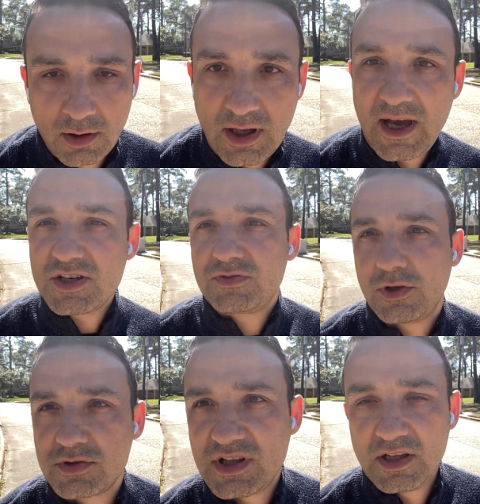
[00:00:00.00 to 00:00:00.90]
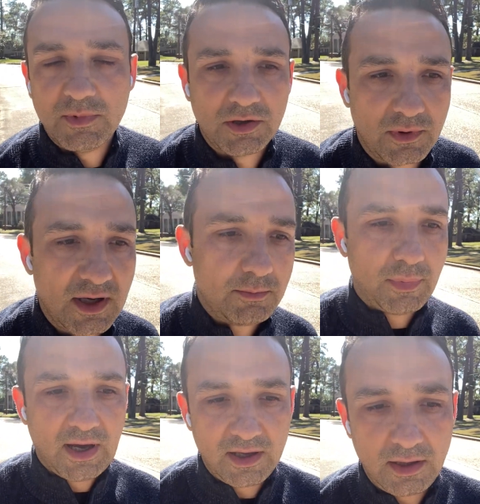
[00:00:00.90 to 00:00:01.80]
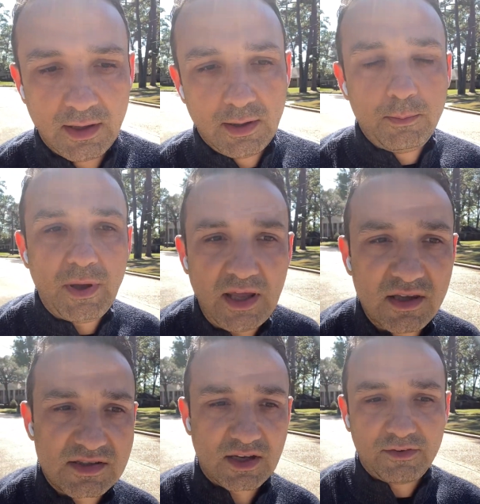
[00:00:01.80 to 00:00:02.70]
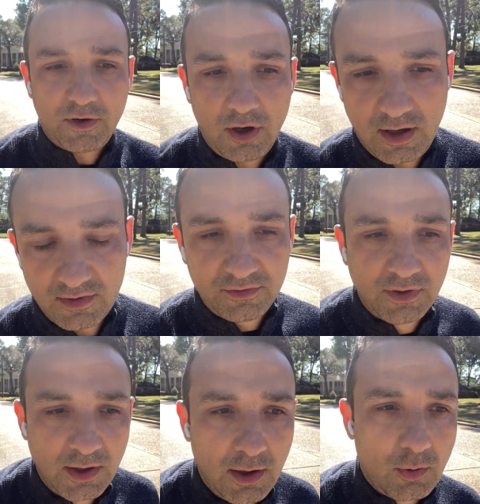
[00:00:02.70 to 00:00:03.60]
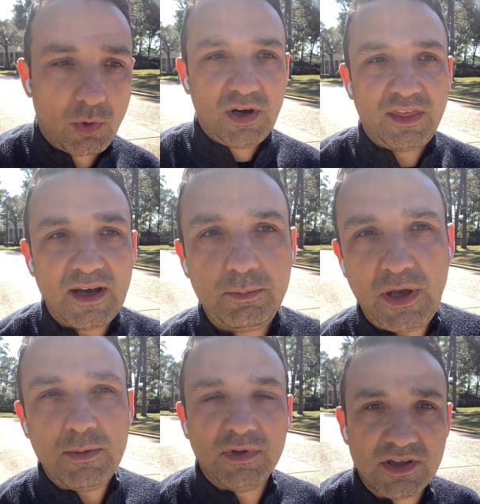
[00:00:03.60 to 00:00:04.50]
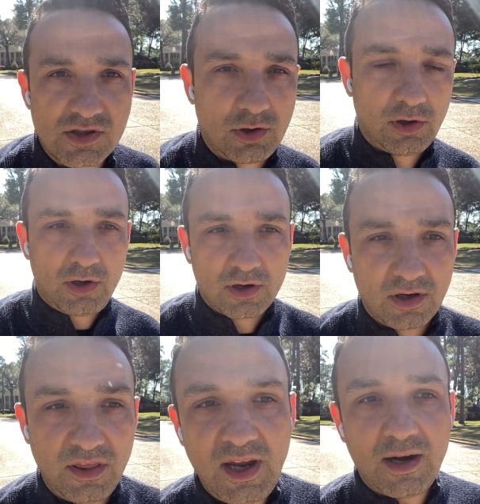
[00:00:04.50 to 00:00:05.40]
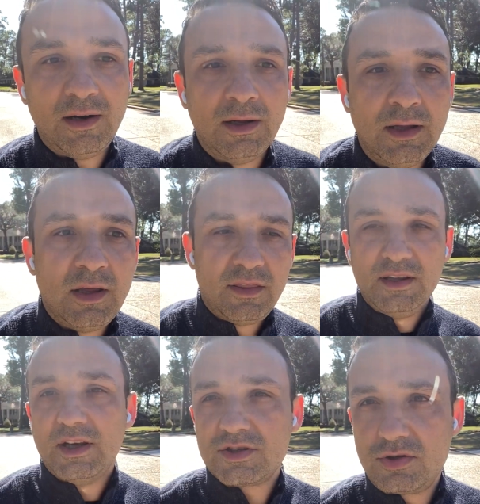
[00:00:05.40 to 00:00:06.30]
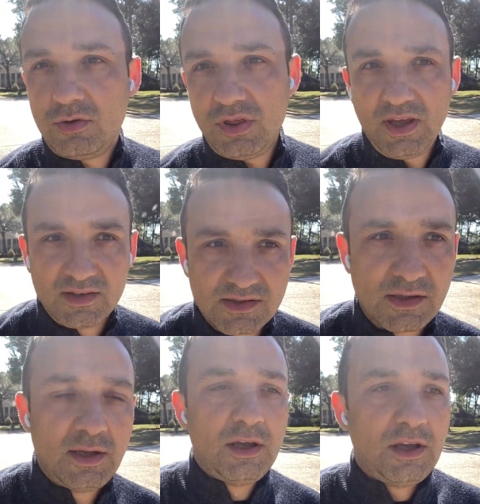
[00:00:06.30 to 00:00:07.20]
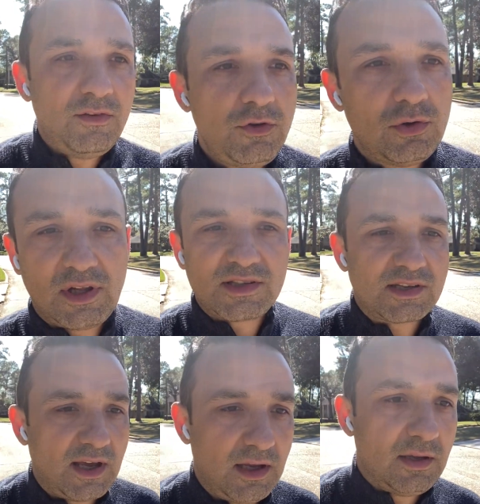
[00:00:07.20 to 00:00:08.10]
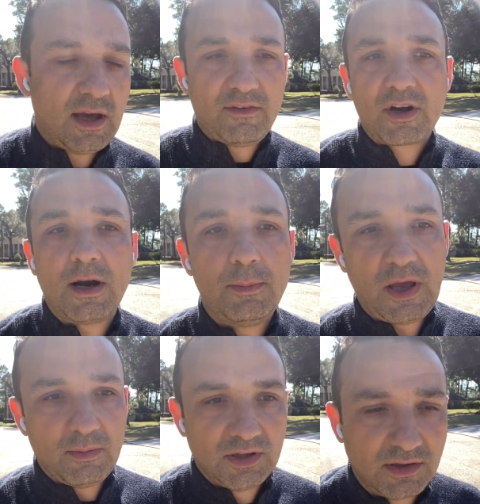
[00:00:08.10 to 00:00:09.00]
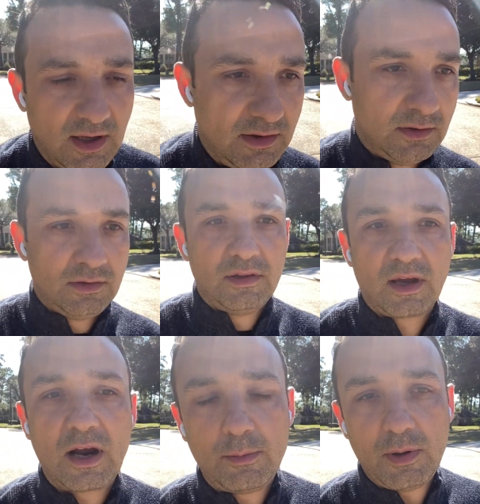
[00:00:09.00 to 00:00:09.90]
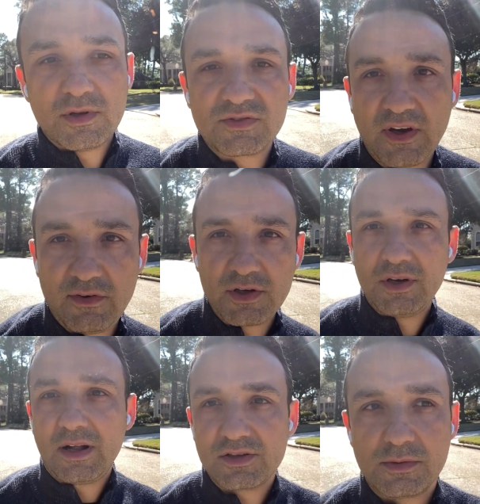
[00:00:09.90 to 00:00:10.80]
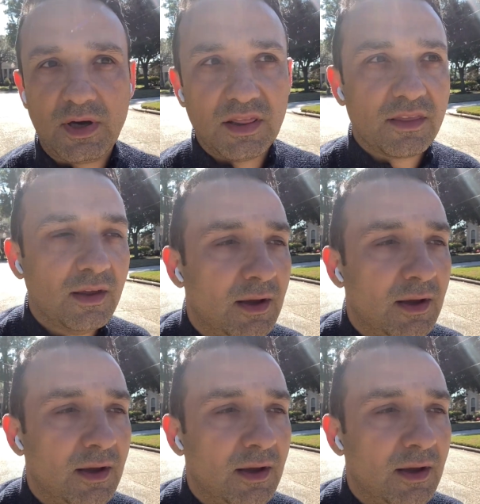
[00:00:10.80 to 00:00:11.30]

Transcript: cash flow statement, right? By paying stuff off where that payment is no longer there. That does two things. If you, let's say, have a car payment and the car payment is $500 a month,